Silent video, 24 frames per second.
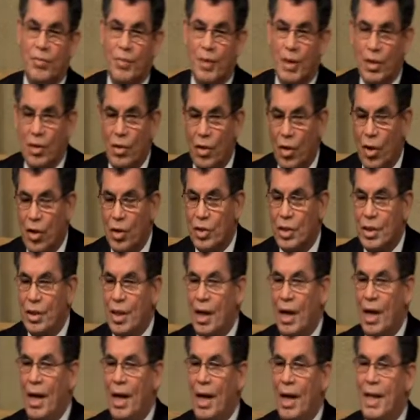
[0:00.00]
because
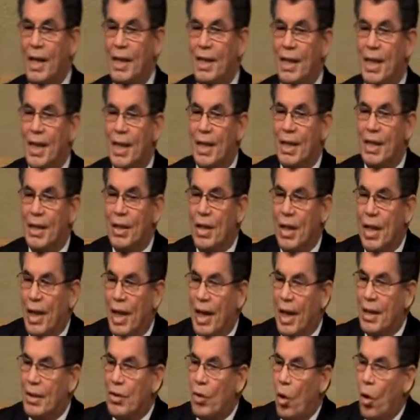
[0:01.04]
God
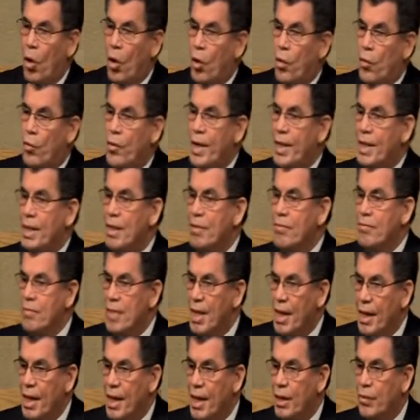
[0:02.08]
had already
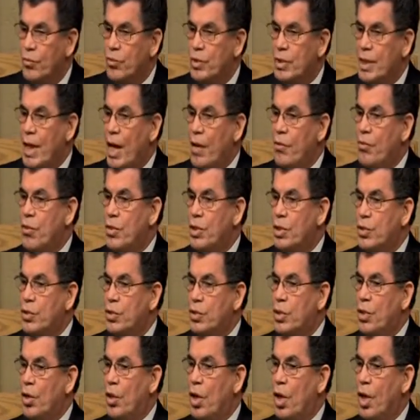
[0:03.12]
made that which is
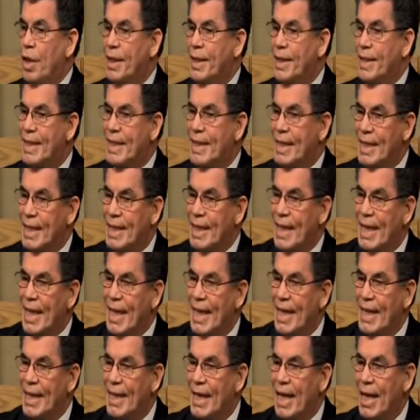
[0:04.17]
called
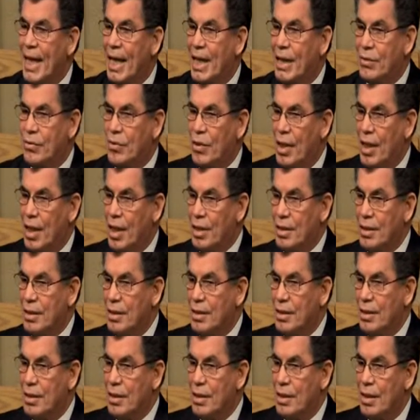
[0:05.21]
clean and what?
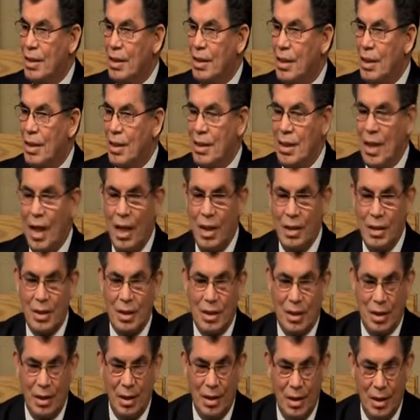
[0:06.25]
And
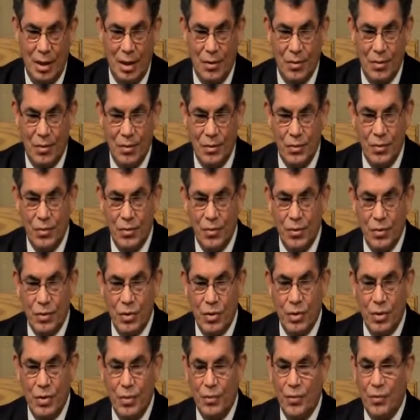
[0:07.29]
unclean.
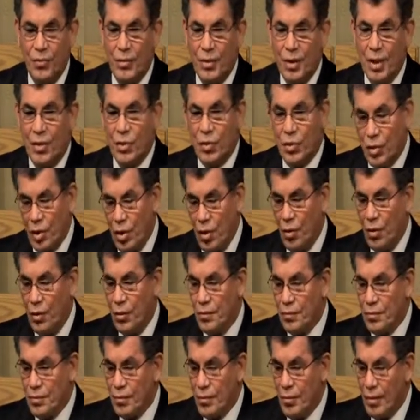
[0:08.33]

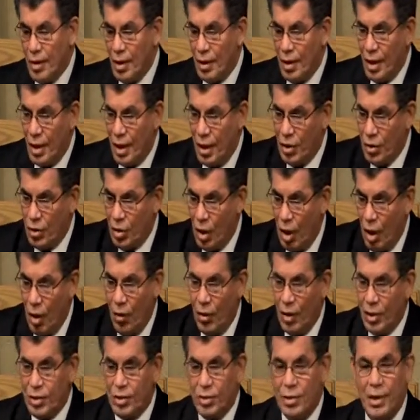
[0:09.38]
So, in
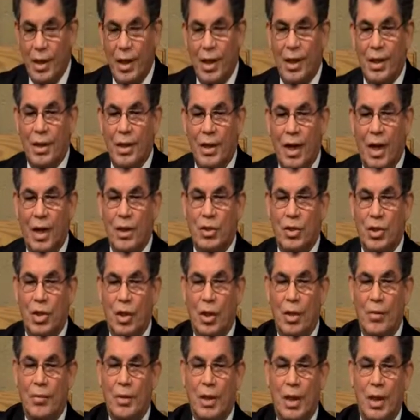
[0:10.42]
Noah's day, God told
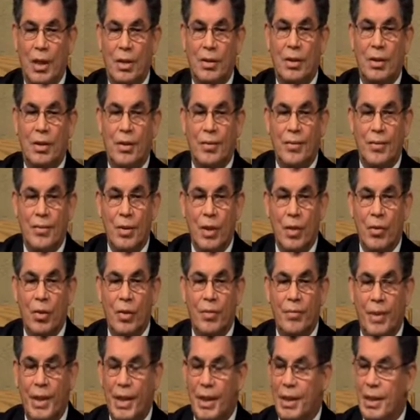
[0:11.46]
him that there
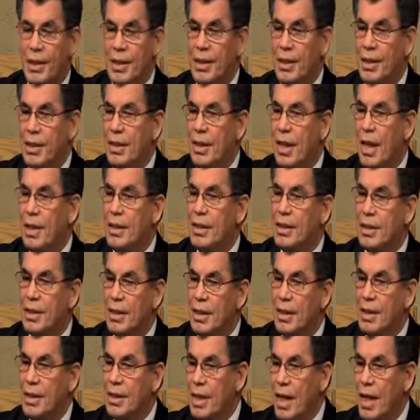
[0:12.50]
would be clean and unclean